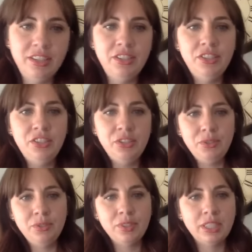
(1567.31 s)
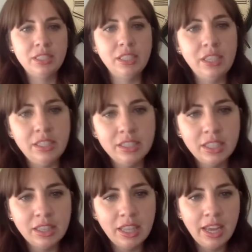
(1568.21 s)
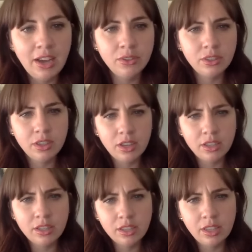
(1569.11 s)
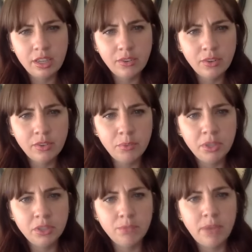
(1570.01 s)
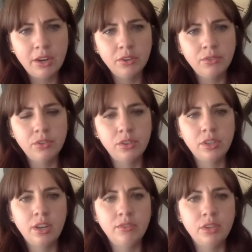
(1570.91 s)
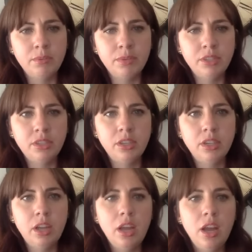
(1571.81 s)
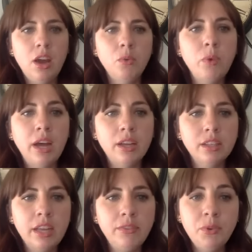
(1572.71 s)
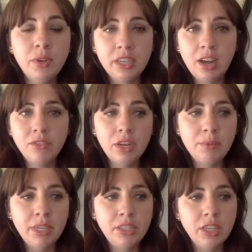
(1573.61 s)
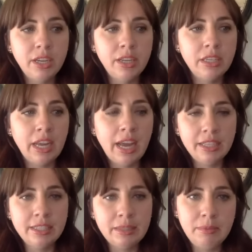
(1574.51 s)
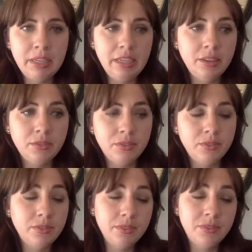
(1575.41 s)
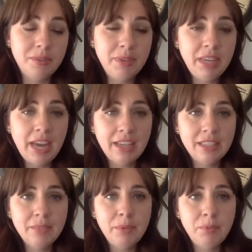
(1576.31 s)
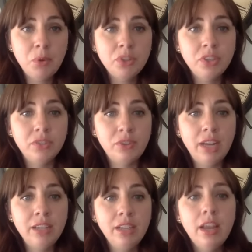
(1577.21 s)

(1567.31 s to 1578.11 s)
Let's see, does the layout of the picture matter for cover image? Well, if you want a cover image, it has to be, for me, it has to be portrait, right?